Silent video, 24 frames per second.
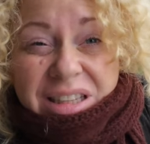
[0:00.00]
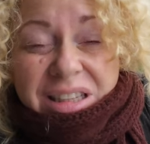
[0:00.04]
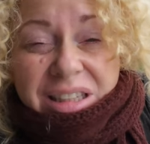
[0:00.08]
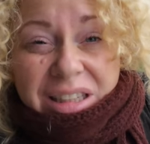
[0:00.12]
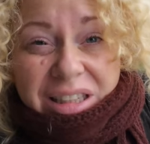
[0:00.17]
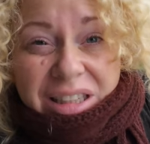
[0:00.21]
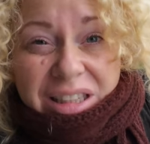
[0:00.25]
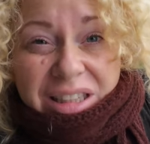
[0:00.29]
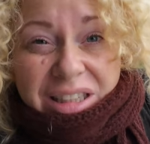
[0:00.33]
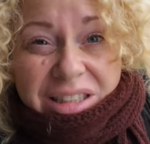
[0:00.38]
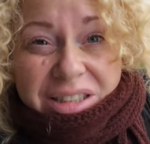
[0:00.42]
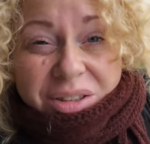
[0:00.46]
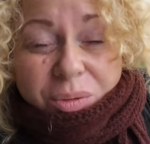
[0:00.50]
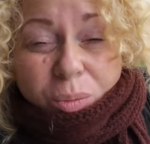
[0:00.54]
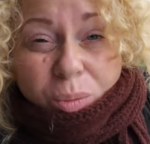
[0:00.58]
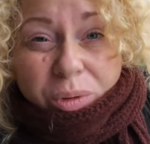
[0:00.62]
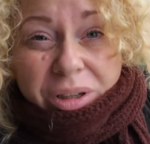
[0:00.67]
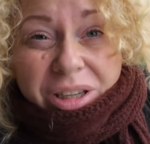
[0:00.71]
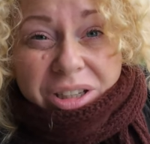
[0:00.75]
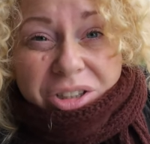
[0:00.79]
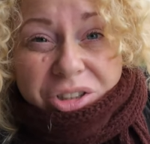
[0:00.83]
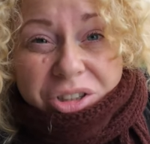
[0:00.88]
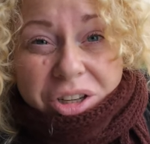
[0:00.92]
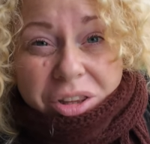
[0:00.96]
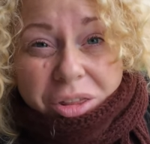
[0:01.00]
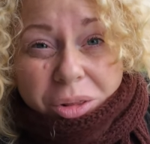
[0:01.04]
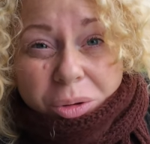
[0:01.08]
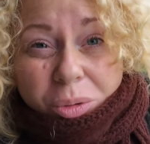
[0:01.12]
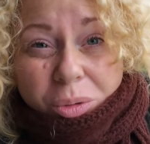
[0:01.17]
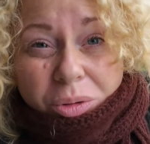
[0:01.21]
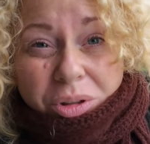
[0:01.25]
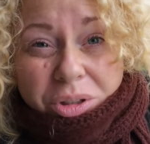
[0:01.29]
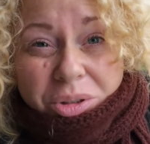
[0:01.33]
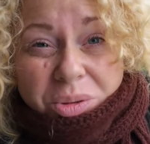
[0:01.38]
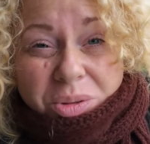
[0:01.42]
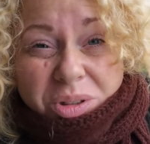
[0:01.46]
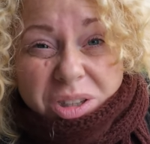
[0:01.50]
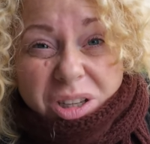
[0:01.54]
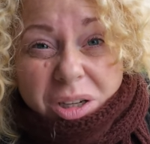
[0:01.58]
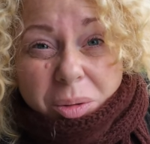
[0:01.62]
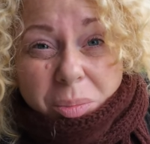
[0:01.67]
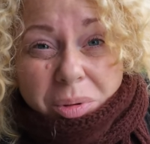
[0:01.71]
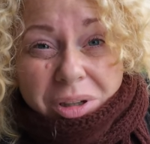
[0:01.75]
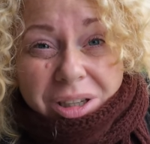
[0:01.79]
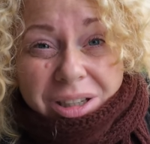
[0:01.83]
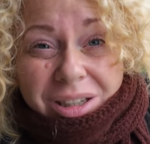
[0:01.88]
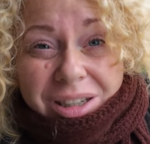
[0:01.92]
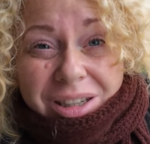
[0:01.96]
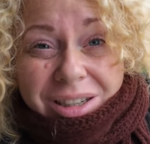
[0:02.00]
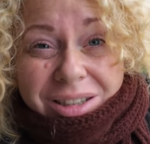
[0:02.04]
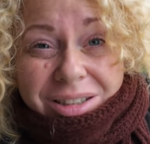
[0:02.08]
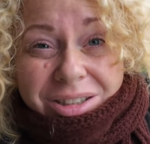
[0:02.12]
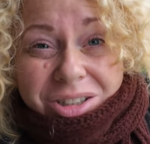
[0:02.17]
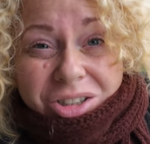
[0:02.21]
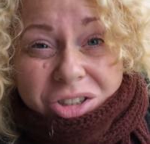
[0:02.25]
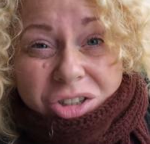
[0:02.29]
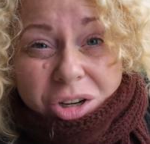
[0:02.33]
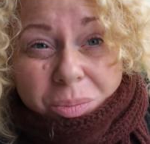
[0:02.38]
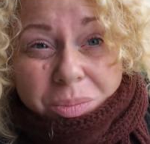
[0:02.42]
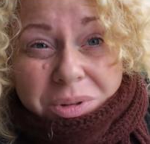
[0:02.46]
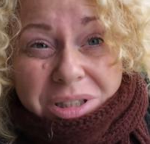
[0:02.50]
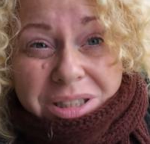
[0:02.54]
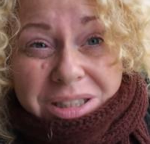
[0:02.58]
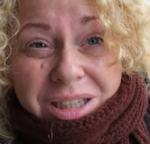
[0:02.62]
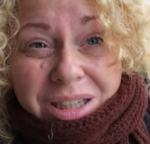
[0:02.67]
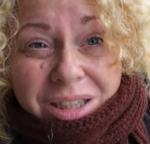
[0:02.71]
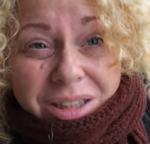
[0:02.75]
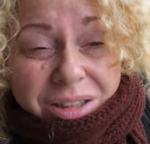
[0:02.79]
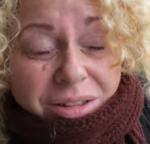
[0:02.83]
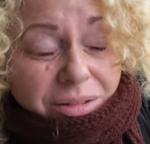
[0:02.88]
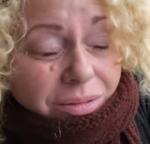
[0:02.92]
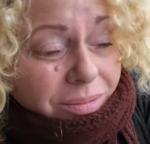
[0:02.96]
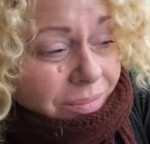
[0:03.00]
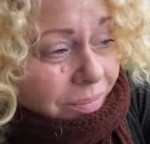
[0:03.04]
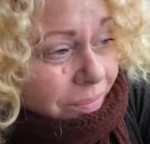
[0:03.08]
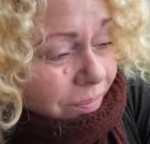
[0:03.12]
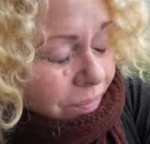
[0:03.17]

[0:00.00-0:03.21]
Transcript: thing is we actually thought this was going to be an easy job today.